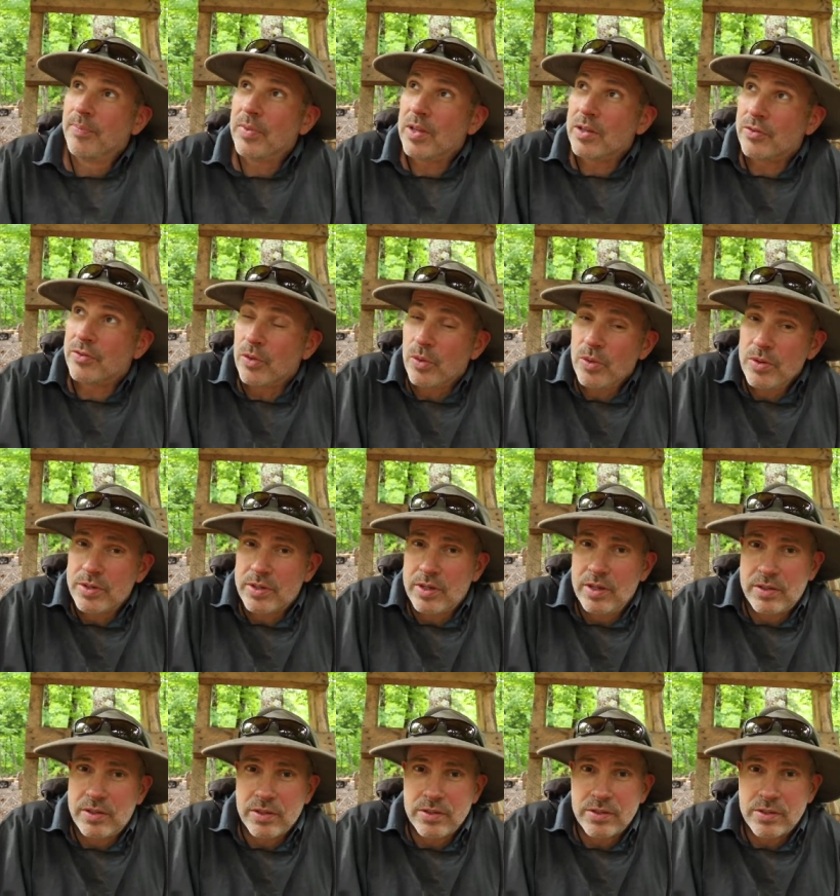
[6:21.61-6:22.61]
This forest
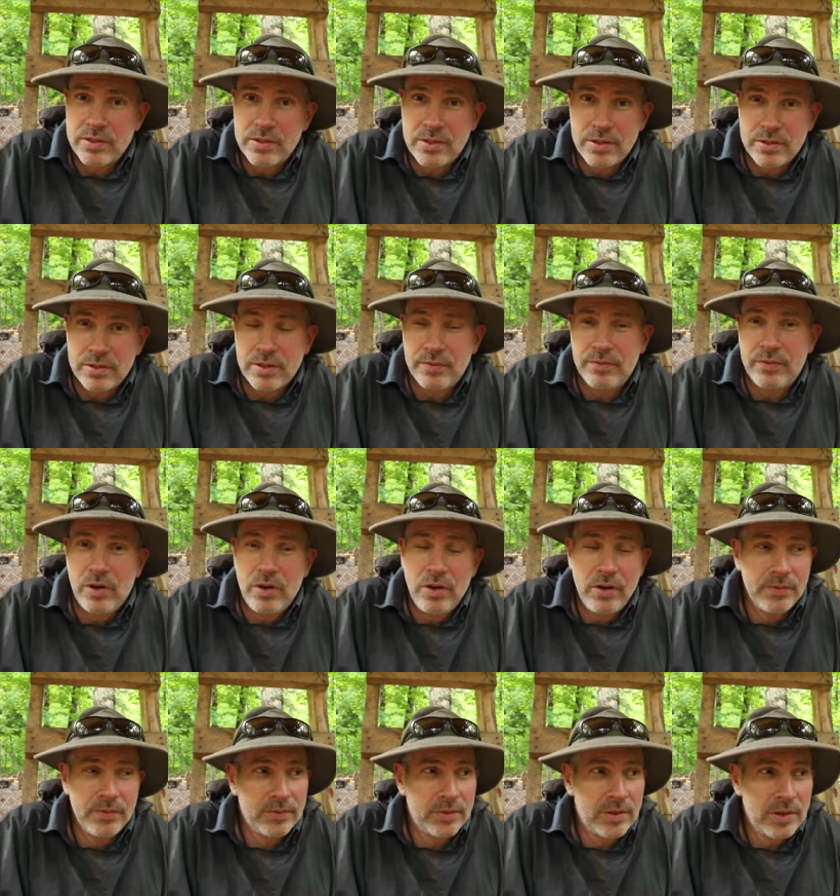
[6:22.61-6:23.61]
kitchen, since it's
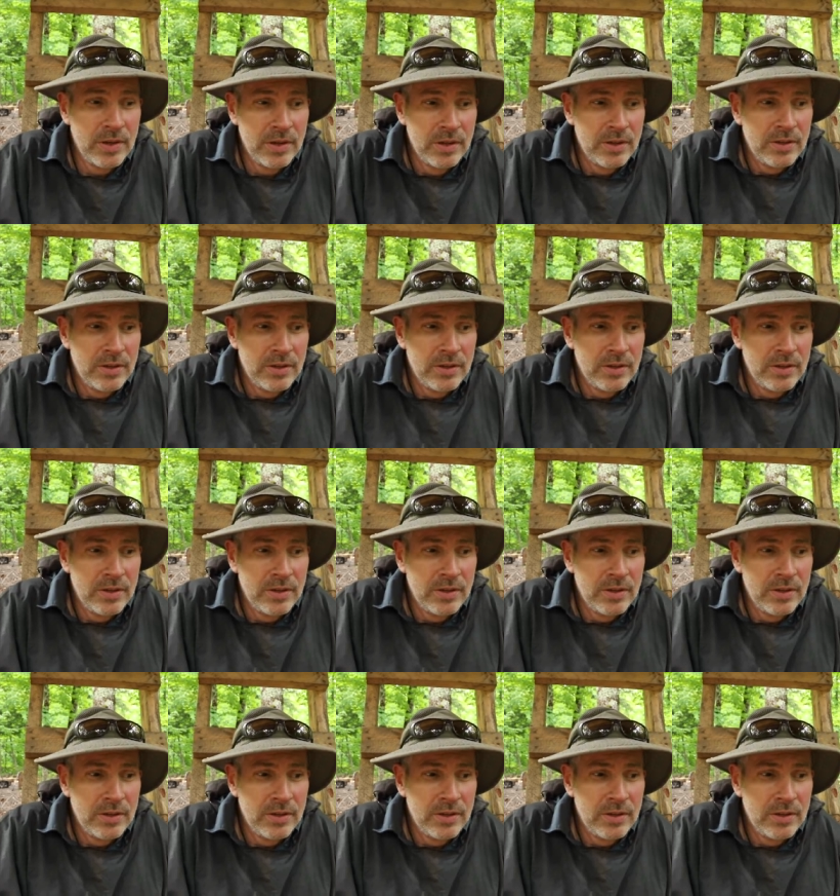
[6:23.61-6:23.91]
evolved